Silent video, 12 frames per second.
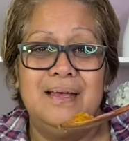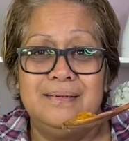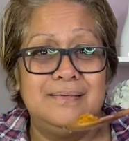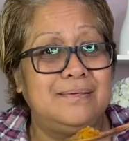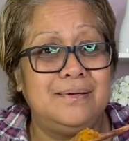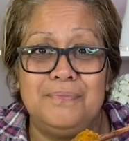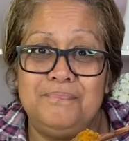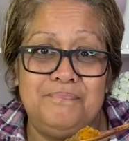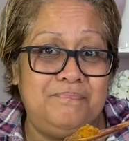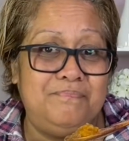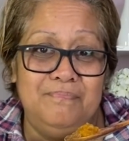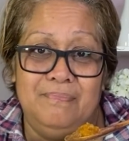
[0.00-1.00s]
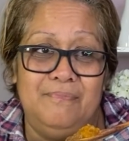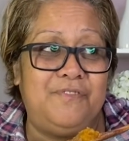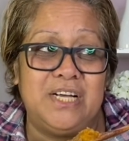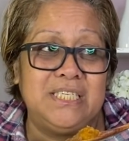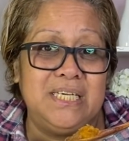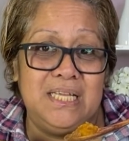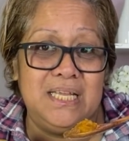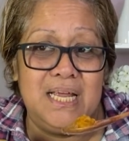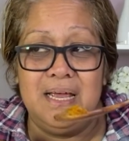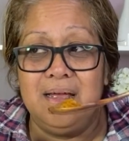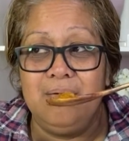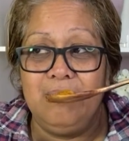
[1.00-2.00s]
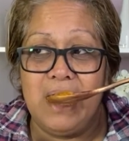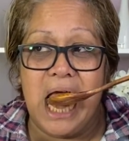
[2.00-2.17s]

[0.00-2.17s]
stop fussing them.